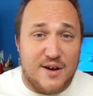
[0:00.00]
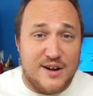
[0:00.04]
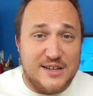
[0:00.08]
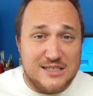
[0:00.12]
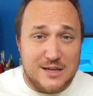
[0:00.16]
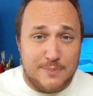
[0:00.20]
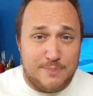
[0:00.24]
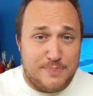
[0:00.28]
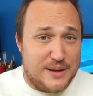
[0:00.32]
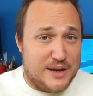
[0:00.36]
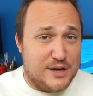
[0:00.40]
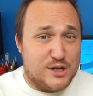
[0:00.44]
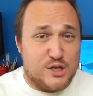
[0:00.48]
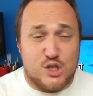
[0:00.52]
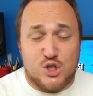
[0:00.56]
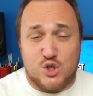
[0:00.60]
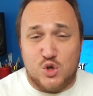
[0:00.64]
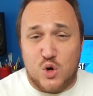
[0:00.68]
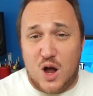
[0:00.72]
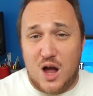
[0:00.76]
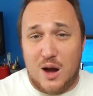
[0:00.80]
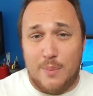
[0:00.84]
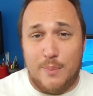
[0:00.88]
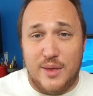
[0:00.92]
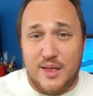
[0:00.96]
He's a big,
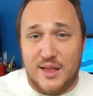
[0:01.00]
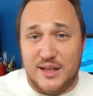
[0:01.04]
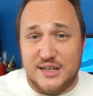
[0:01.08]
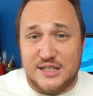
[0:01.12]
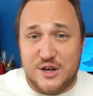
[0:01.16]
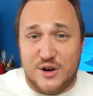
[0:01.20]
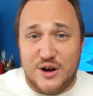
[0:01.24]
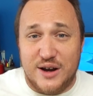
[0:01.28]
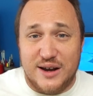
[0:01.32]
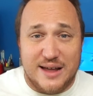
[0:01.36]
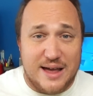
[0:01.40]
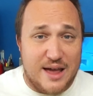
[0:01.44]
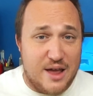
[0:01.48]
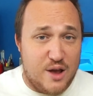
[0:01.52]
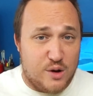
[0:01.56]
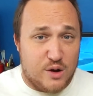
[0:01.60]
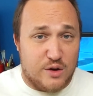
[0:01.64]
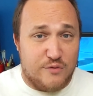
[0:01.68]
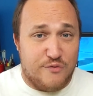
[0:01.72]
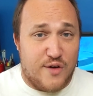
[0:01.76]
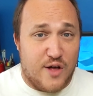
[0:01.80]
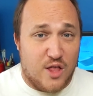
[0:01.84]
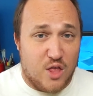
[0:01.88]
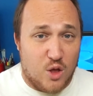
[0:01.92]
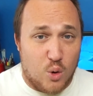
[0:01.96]
strong military guy who
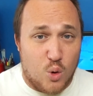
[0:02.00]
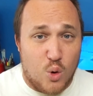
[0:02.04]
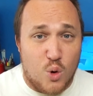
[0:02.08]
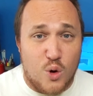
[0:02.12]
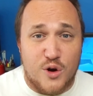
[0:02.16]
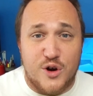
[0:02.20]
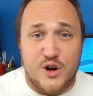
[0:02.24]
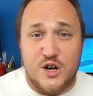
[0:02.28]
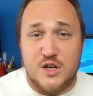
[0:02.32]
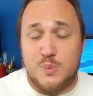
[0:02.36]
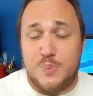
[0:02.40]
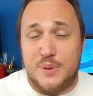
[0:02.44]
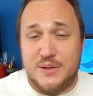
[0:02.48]
can follow orders,